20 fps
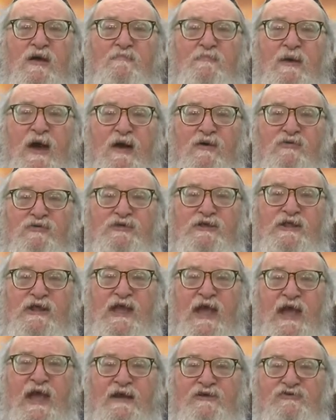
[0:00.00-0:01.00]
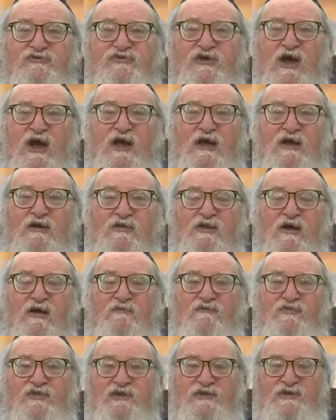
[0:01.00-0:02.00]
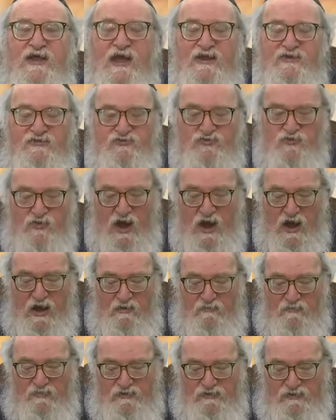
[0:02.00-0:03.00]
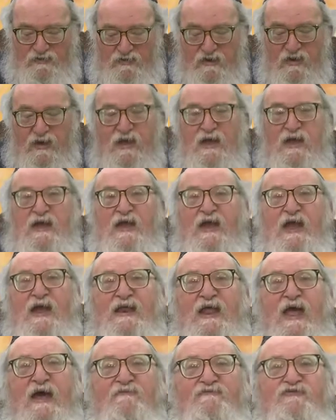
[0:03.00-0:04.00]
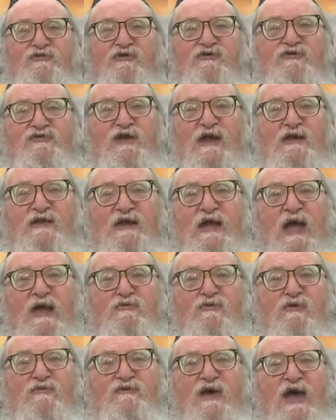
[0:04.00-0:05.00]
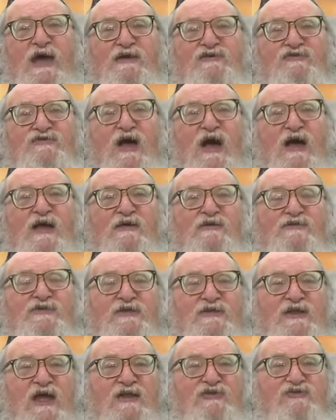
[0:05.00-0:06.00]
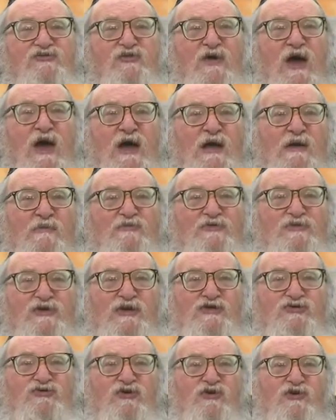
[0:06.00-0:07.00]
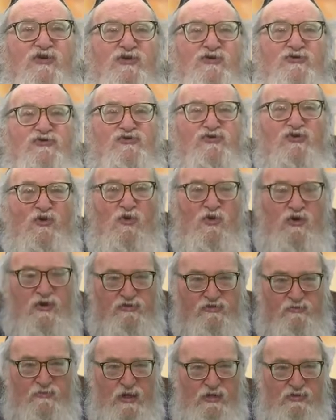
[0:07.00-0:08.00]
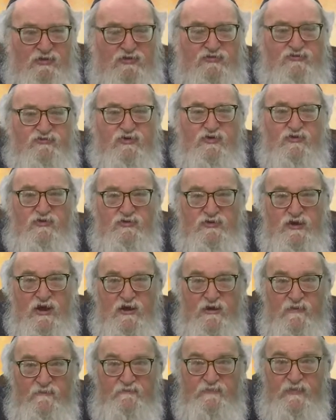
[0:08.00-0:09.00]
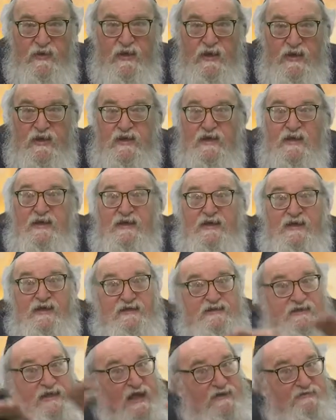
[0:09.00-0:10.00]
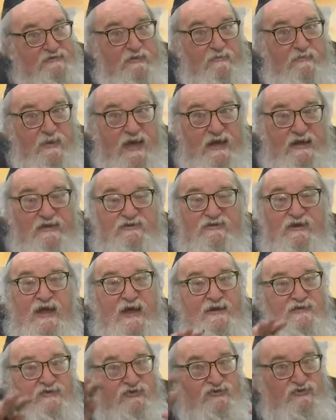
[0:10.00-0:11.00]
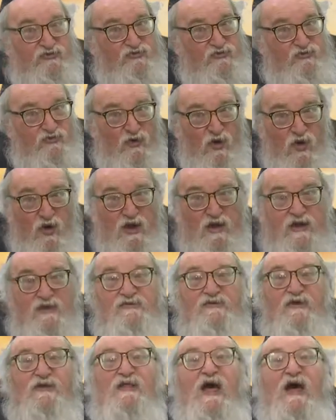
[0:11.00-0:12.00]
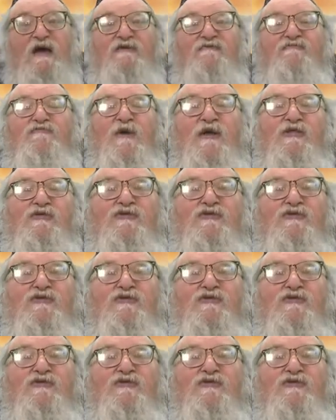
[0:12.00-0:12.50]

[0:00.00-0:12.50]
about the exile of the ten tribes. And after Sancheirav exiled the ten tribes, he turns towards Malchus Yehuda. He decimates and destroys a lot of